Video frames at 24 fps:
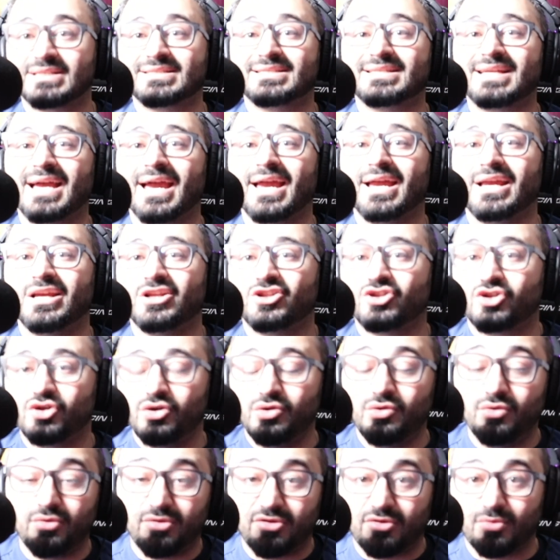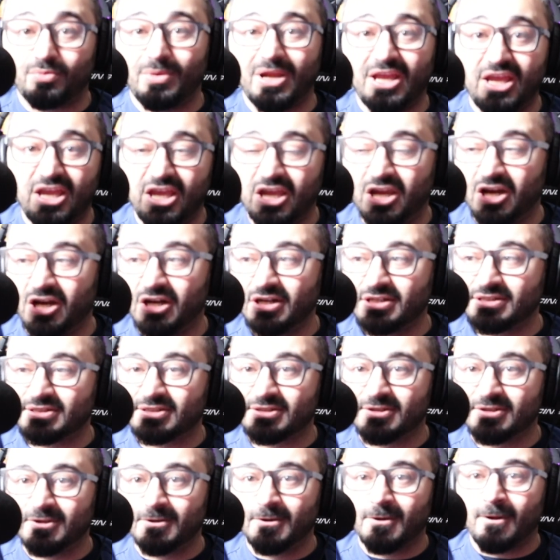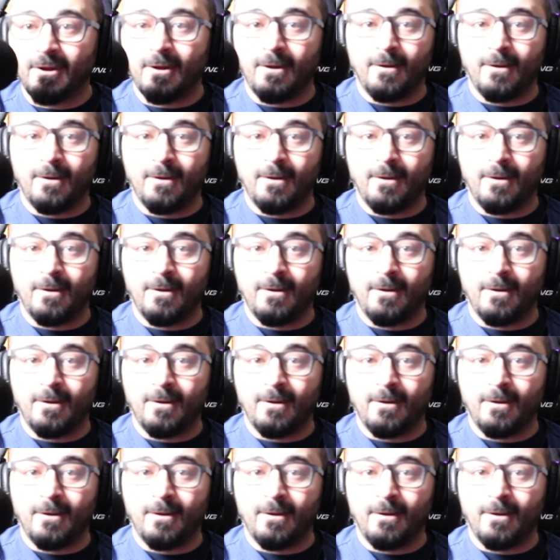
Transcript: let's say 2-3 years.